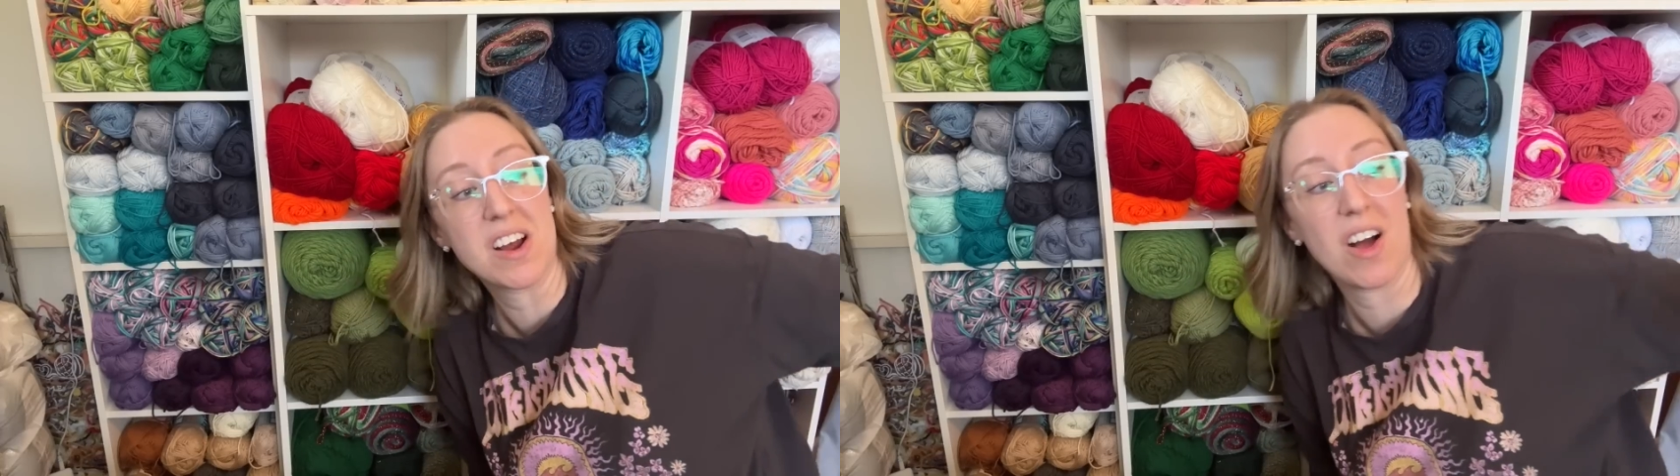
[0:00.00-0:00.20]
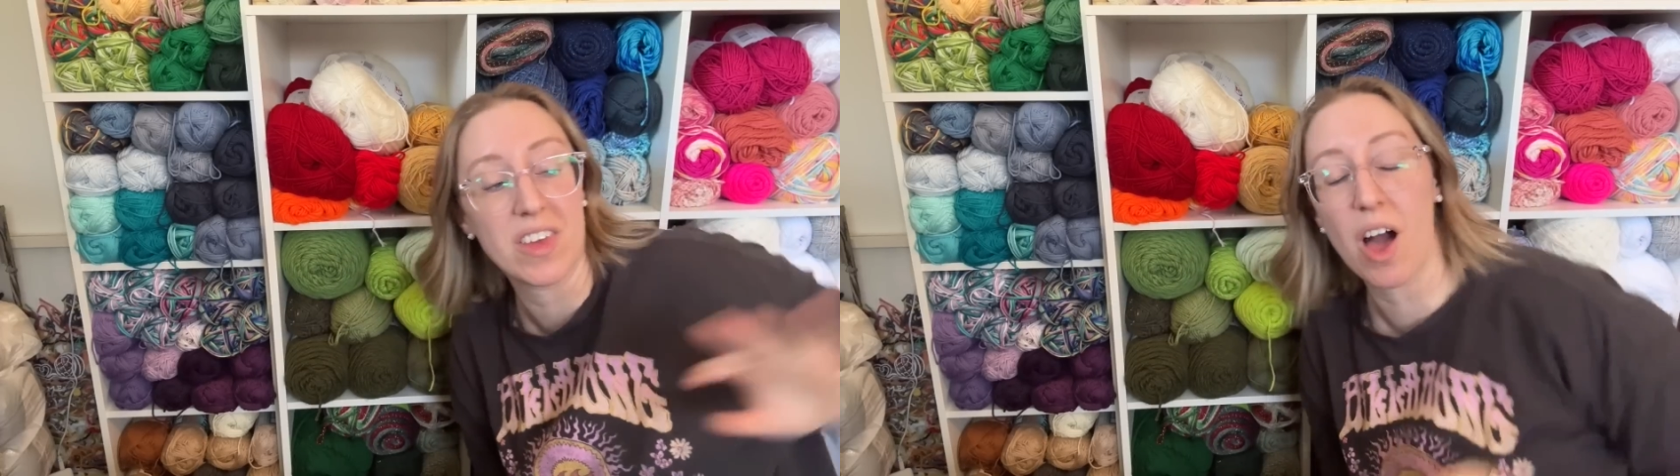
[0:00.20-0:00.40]

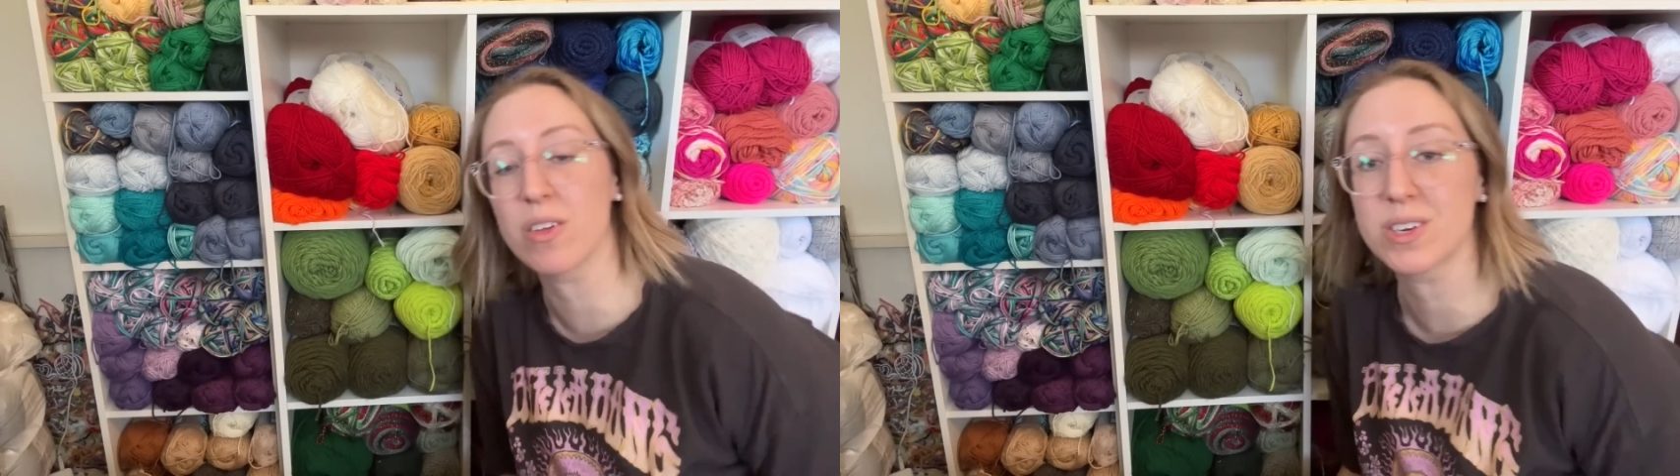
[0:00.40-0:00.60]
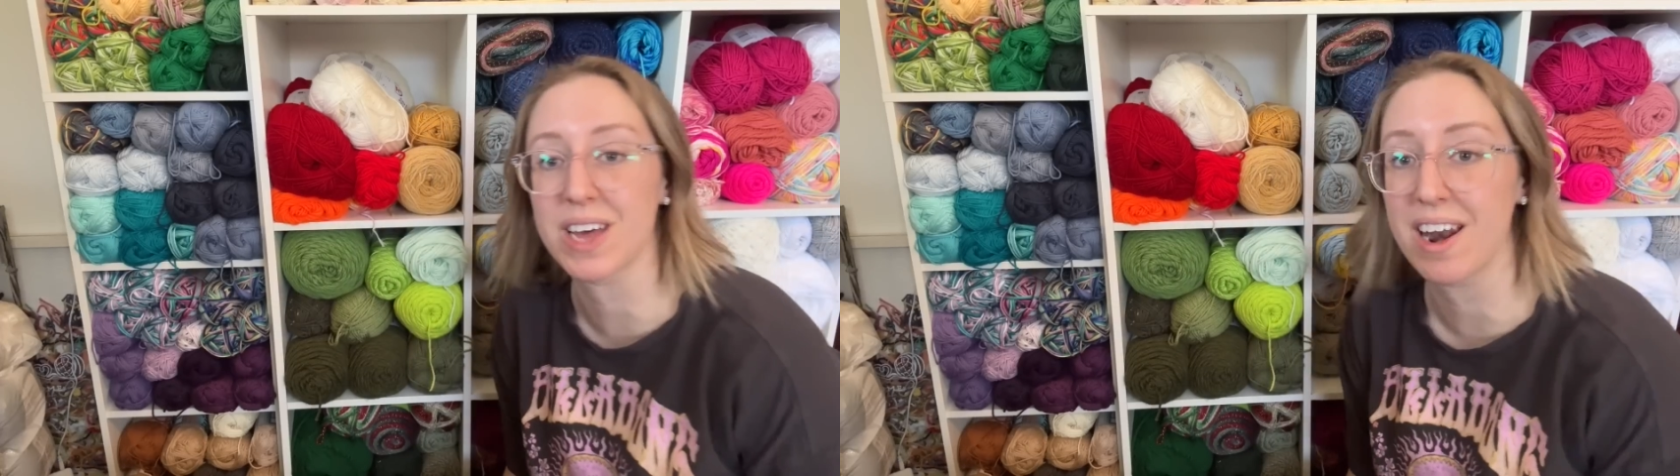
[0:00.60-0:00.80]
on the
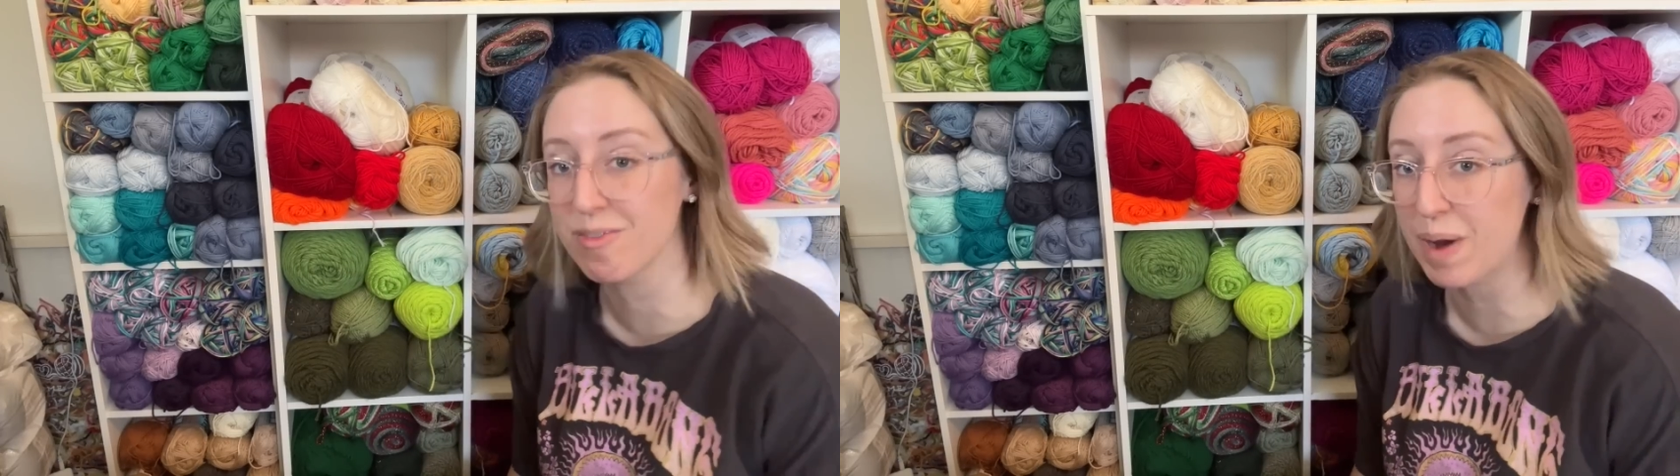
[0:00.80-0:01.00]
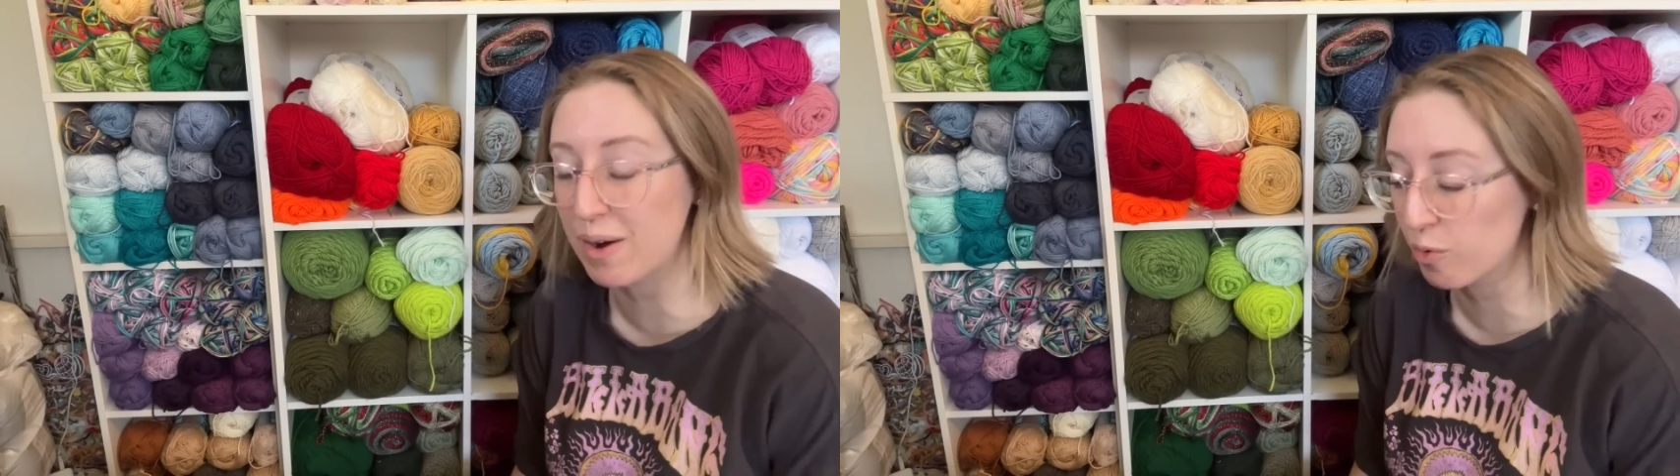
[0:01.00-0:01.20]
other side of
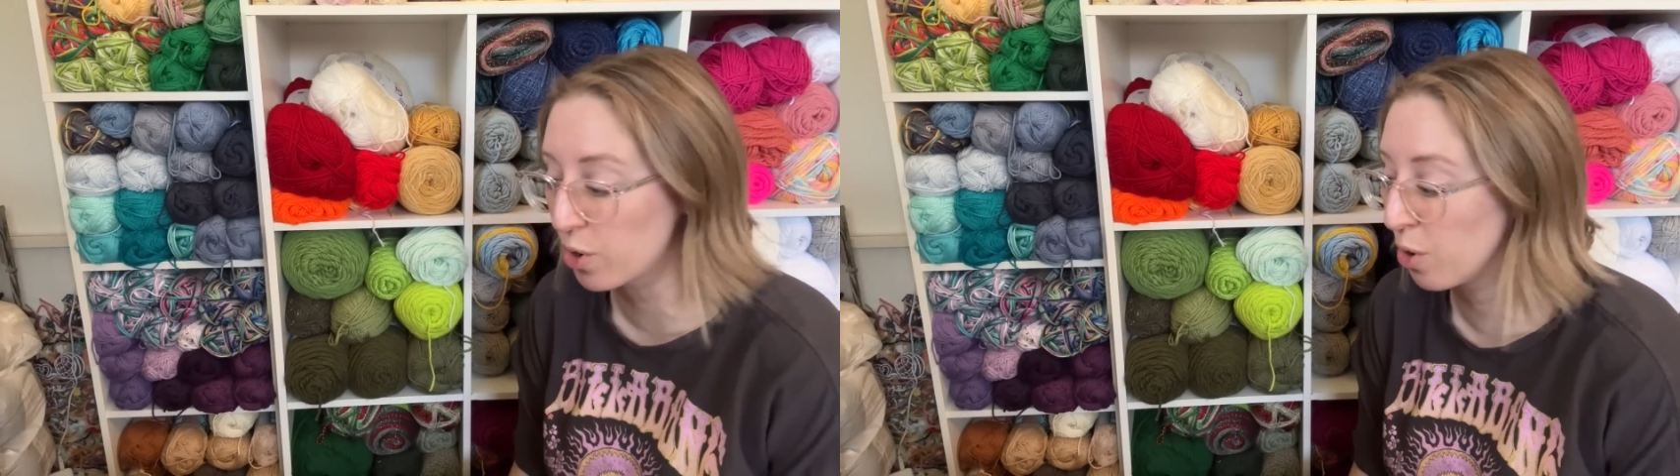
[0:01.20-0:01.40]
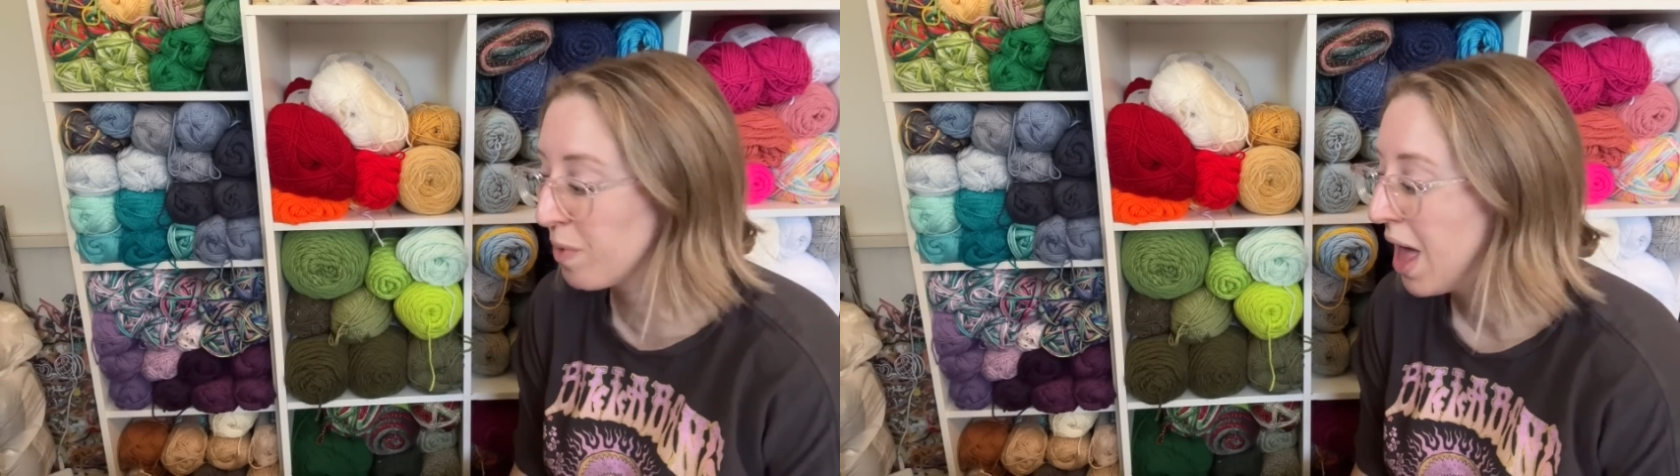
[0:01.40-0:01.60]
my
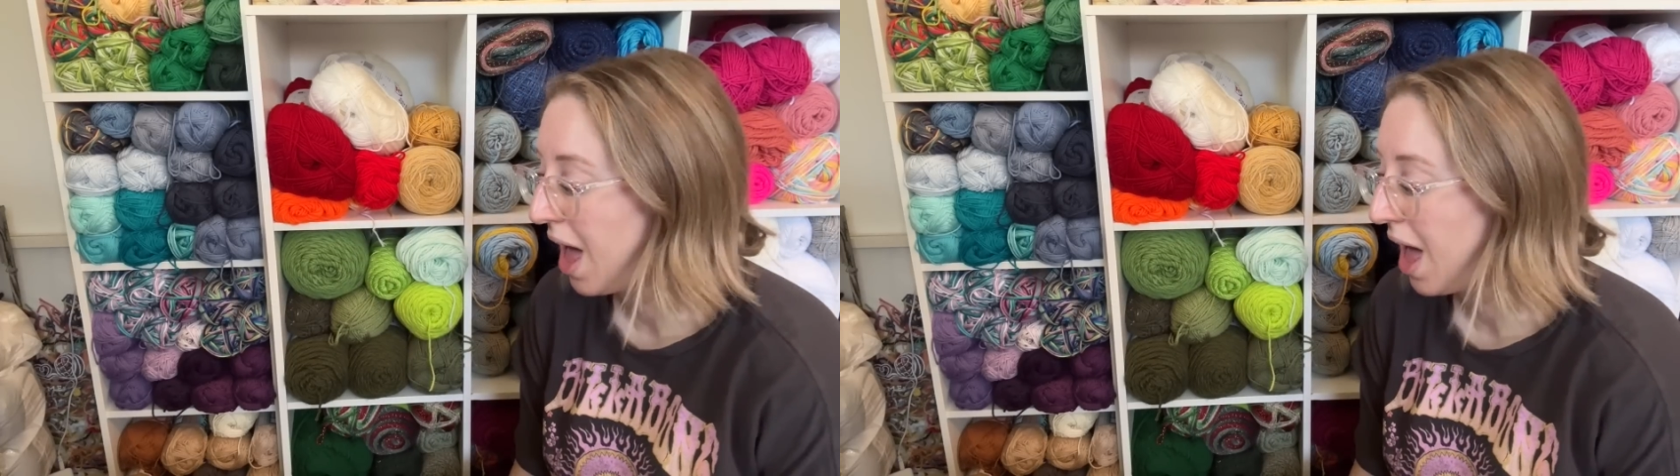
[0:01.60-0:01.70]
room